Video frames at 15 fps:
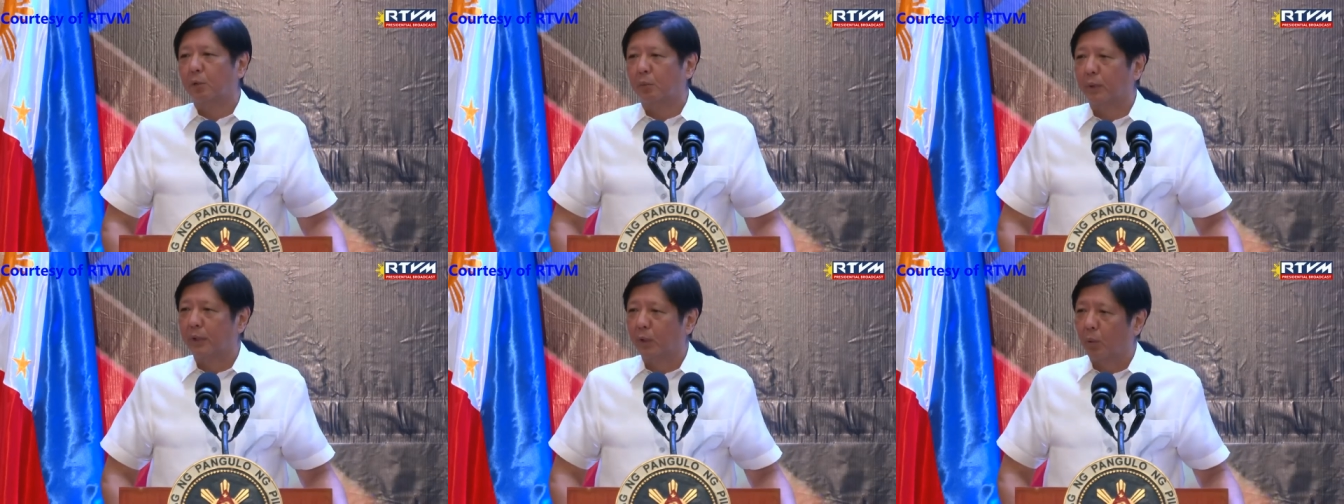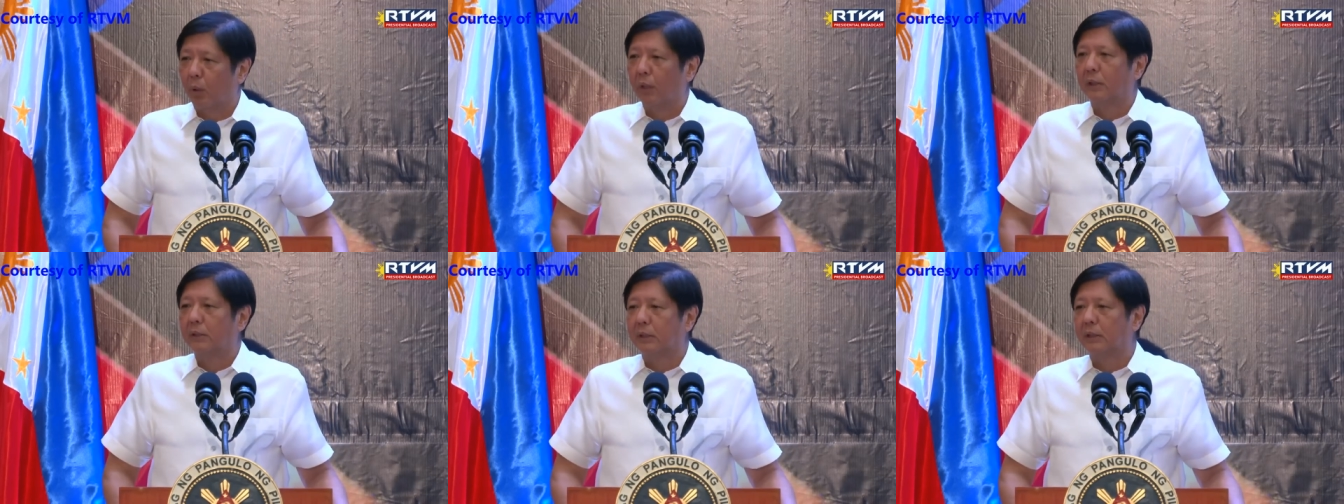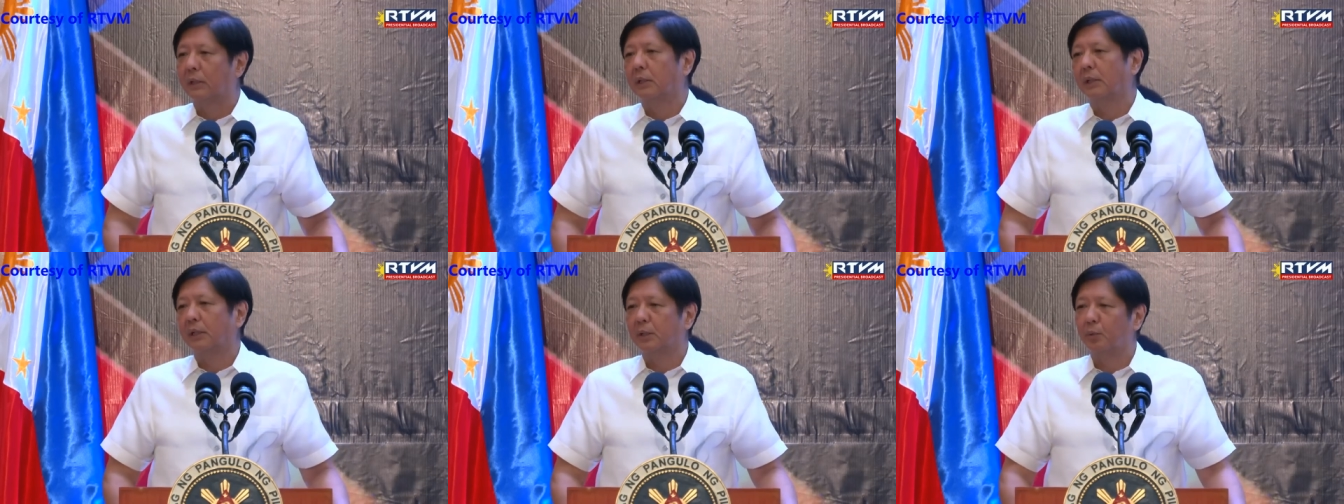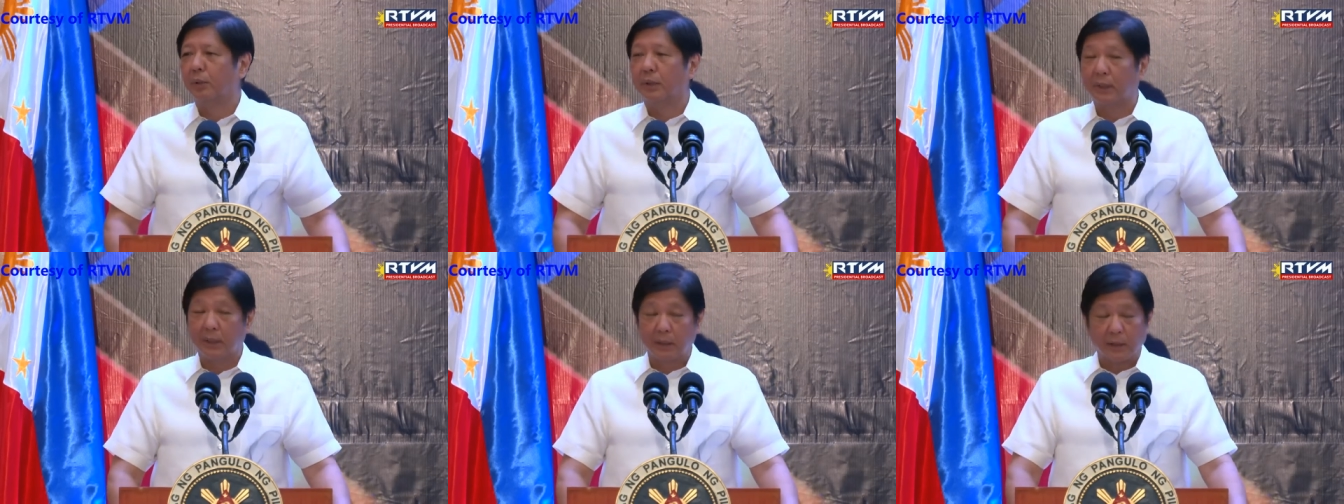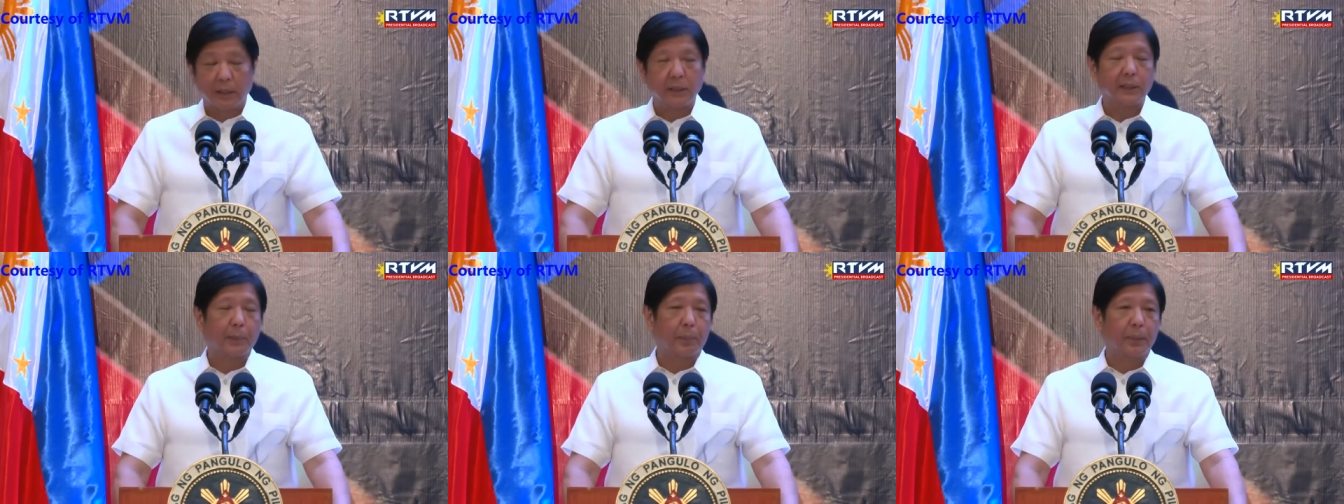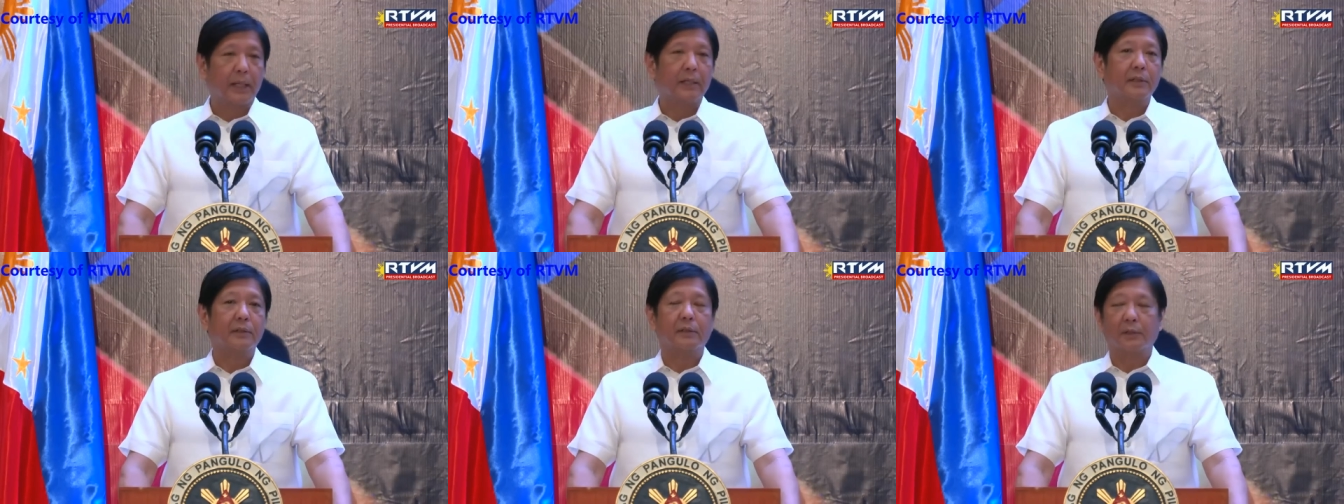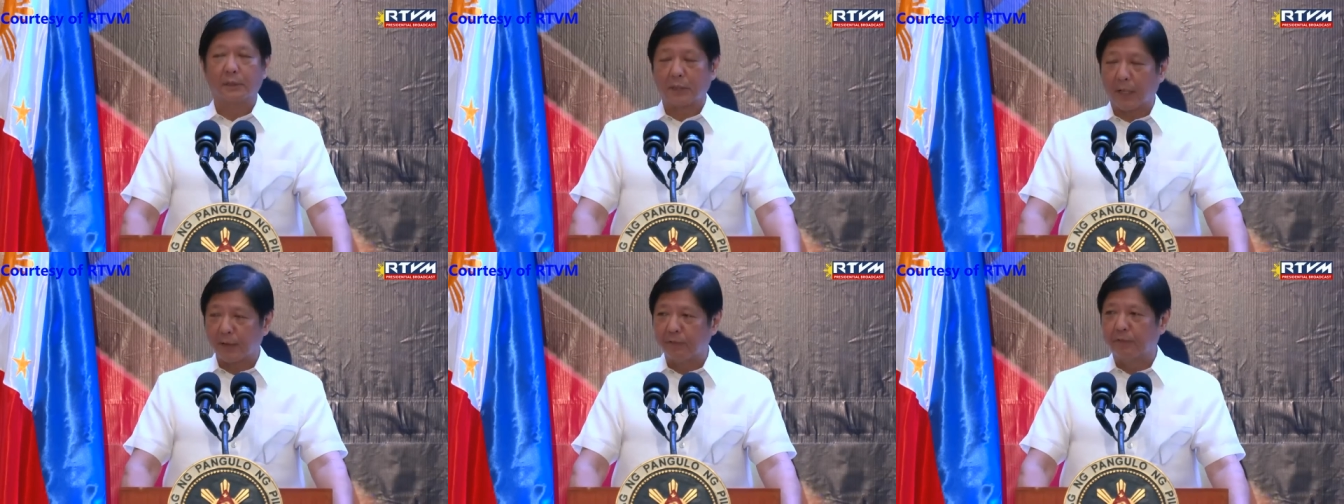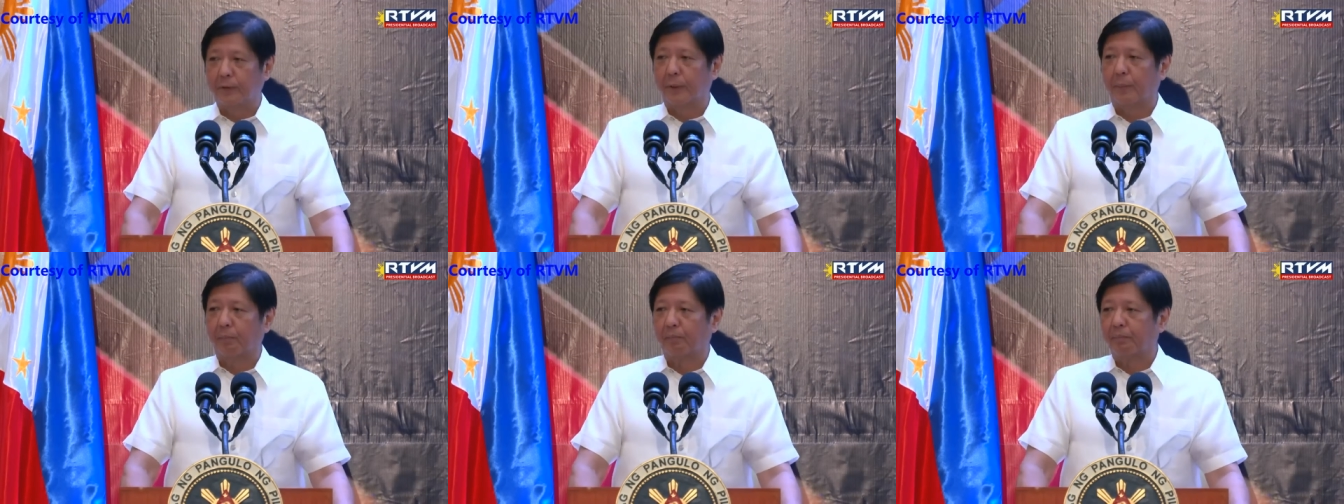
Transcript: with quality and within the planned time frame.